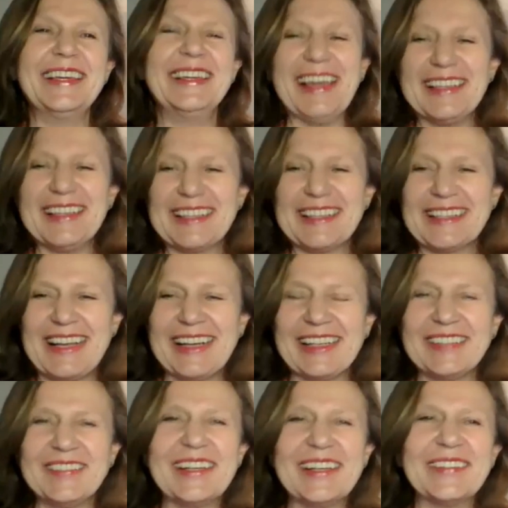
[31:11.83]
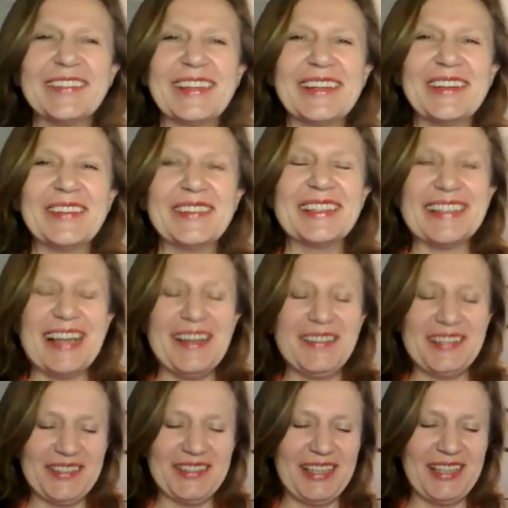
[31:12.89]
Yes, exactly. We are over
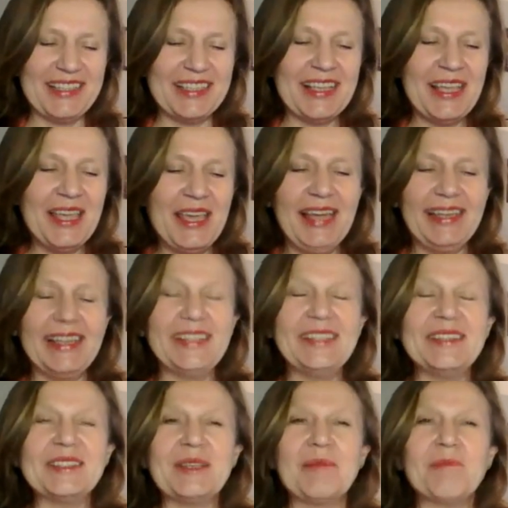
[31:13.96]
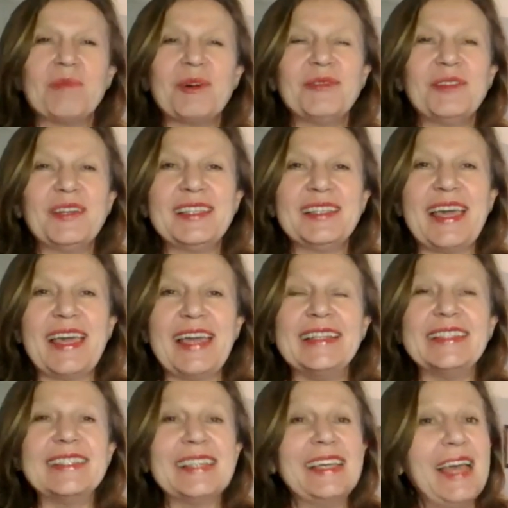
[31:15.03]
time, so that is a perfect
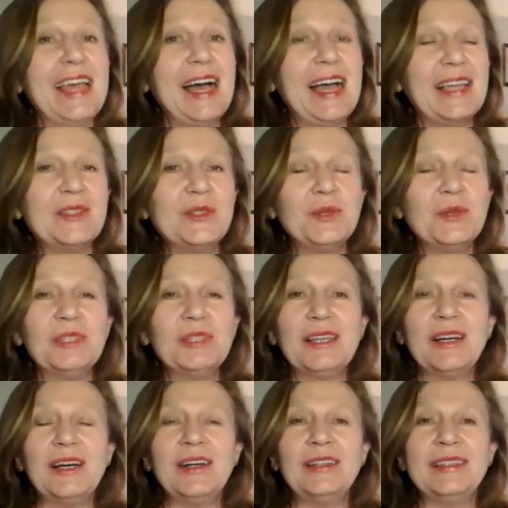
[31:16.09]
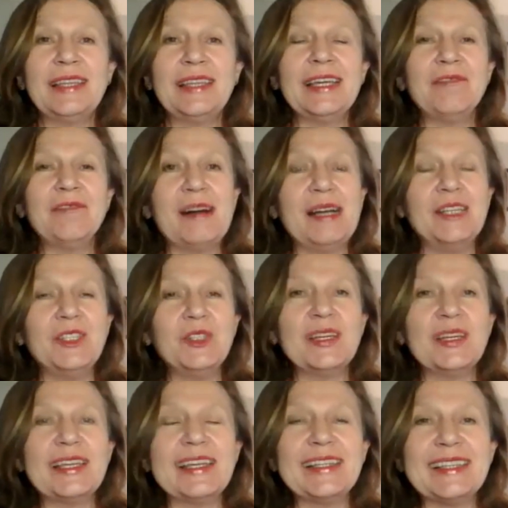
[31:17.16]
end. I assume they can find you
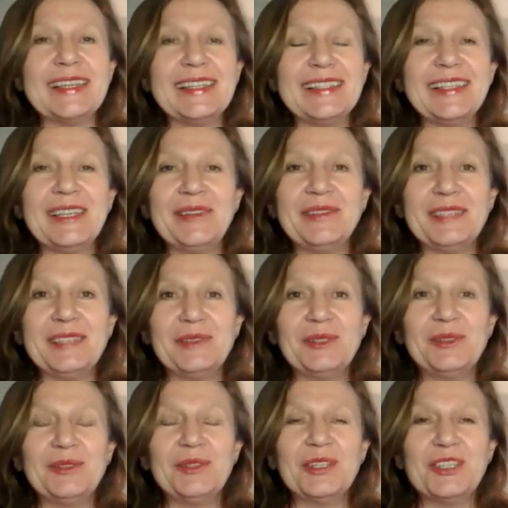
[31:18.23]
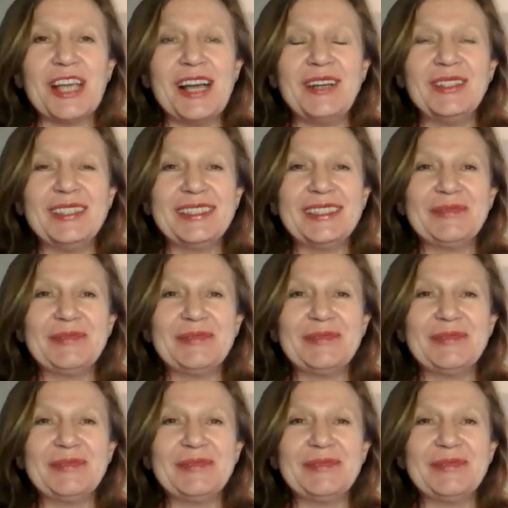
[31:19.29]
on LinkedIn if they want to reach out.